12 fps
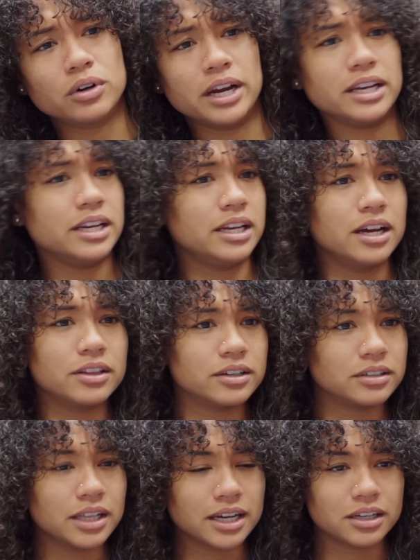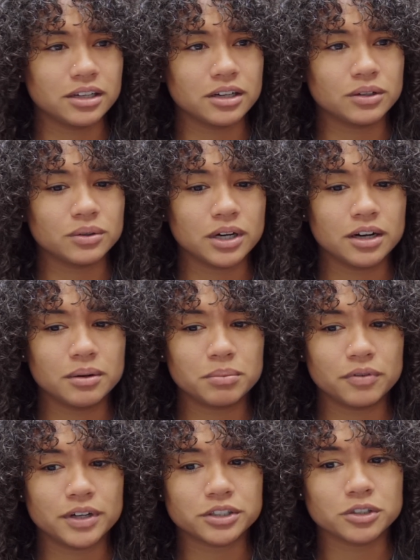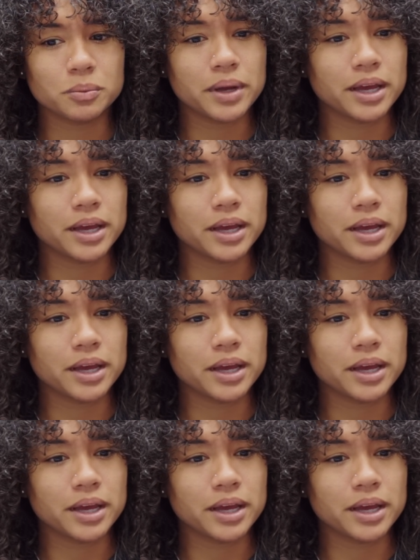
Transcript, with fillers: or at any other, like, you know, um, professional